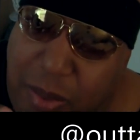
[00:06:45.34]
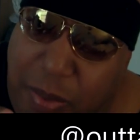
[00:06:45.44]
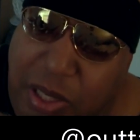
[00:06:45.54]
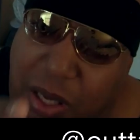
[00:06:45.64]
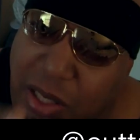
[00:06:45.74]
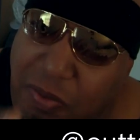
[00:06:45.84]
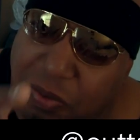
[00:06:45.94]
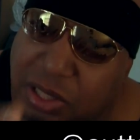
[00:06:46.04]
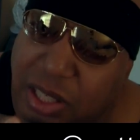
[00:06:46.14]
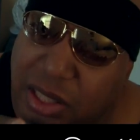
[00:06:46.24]
But the only
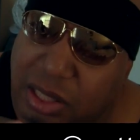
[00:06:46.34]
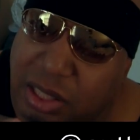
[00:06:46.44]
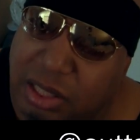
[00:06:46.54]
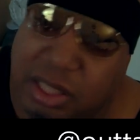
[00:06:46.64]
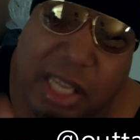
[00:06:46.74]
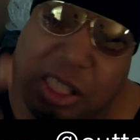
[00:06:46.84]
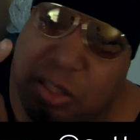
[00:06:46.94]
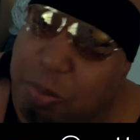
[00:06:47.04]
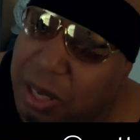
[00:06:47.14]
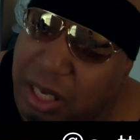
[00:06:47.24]
difference is they
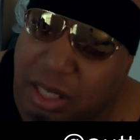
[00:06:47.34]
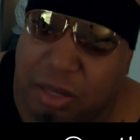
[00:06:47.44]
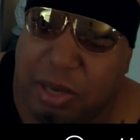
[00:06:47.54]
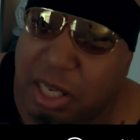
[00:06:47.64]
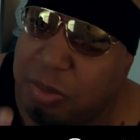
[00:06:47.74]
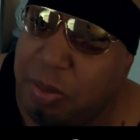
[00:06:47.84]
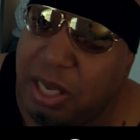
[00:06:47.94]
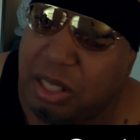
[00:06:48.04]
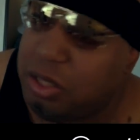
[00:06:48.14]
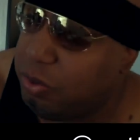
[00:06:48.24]
speak. When they
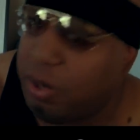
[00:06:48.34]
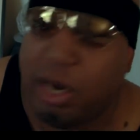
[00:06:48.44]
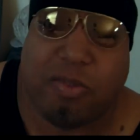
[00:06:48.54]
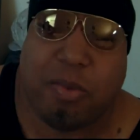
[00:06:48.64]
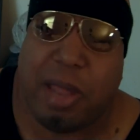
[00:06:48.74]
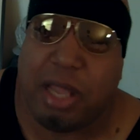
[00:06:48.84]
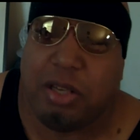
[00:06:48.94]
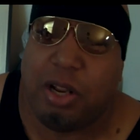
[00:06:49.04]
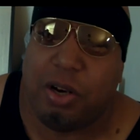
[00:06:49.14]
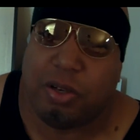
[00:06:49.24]
speak, right off the bat,
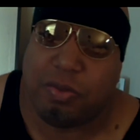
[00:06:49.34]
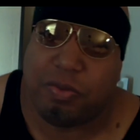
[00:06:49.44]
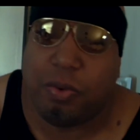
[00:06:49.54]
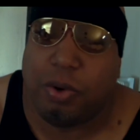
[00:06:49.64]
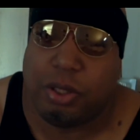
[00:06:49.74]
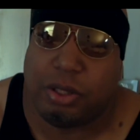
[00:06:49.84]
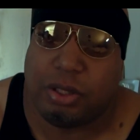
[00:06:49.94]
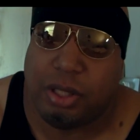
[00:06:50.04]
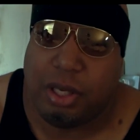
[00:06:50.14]
you know they're foreigners.